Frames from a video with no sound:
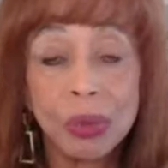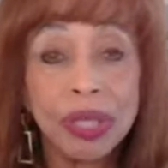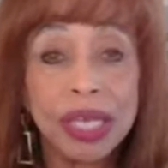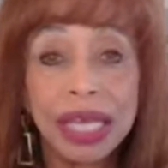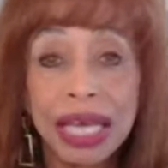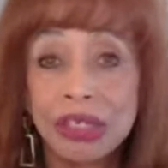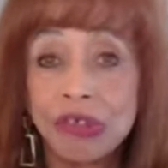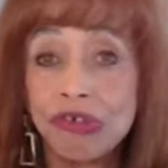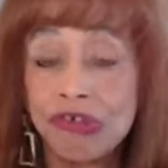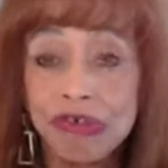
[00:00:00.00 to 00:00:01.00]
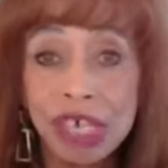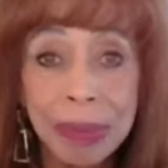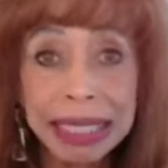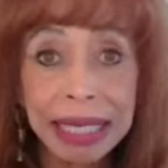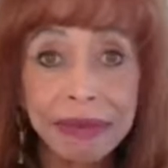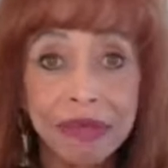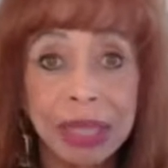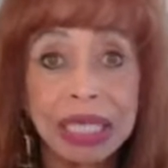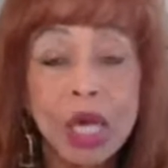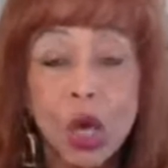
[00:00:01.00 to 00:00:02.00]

and we can get extremely sick from it.